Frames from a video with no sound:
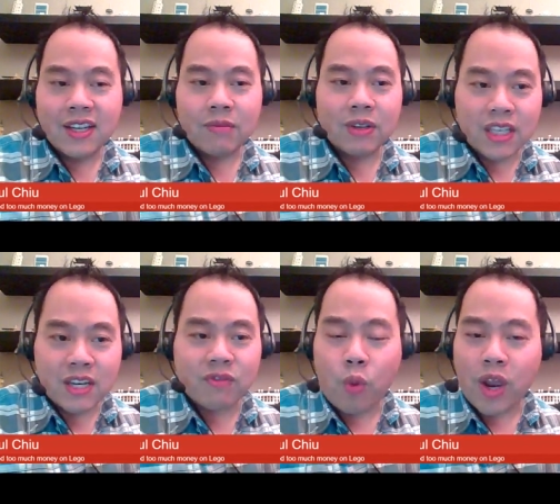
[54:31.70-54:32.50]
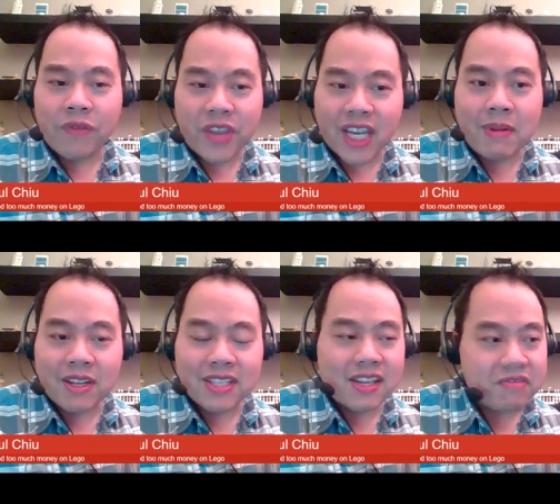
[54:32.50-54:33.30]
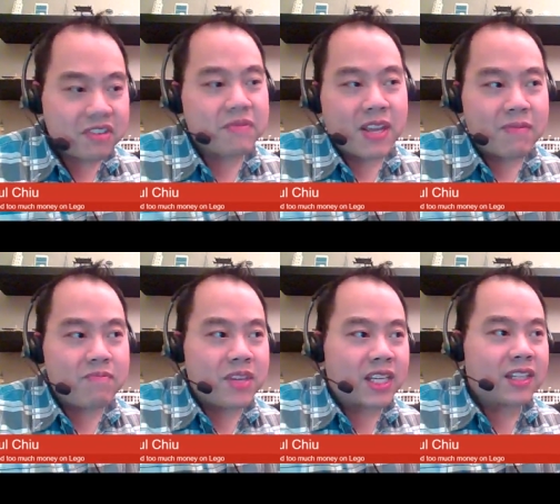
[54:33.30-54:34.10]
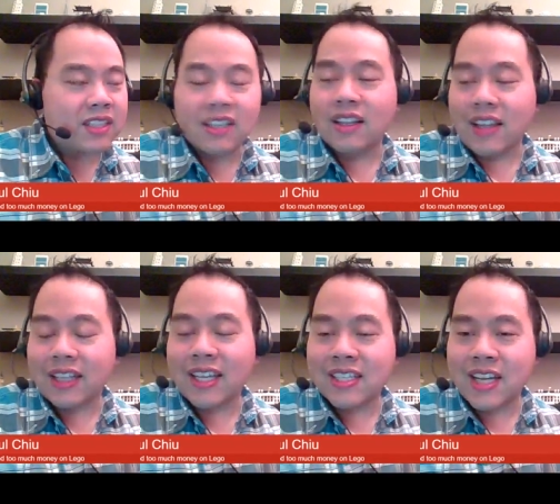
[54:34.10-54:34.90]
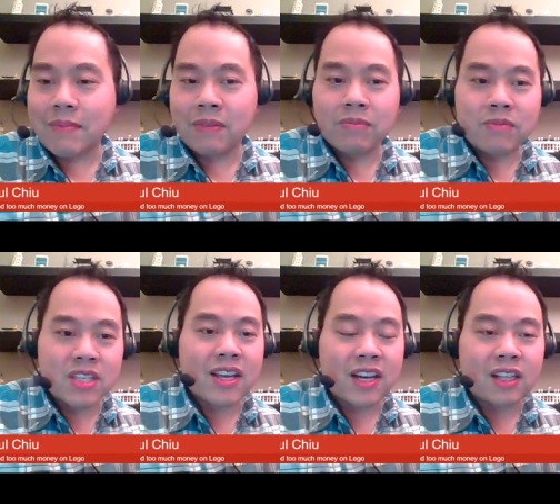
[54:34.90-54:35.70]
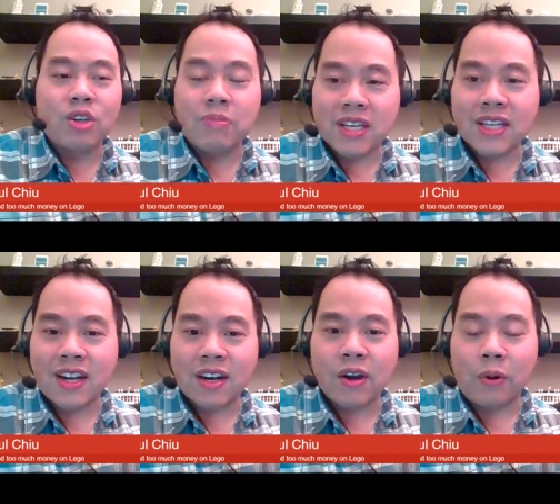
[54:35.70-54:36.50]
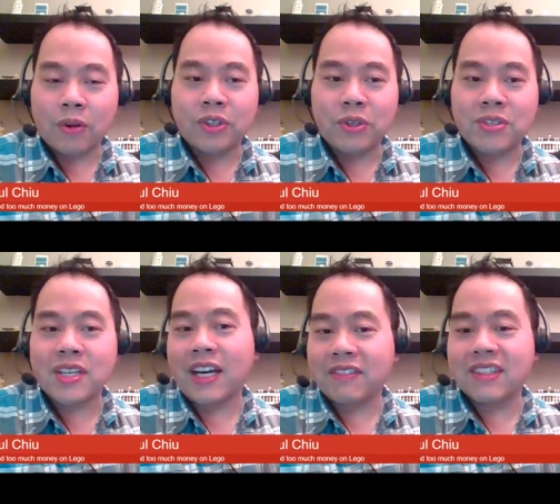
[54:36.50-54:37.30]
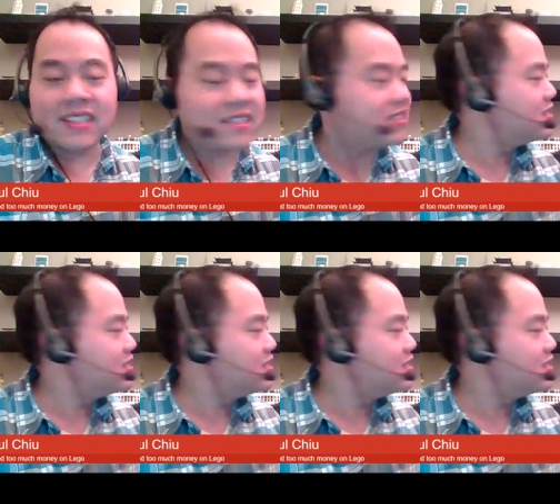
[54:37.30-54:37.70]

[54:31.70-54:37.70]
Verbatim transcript: really a different way of thinking about stuff. It, it, it cleared a lot of things up and just kind of clued me in on a whole new side of things.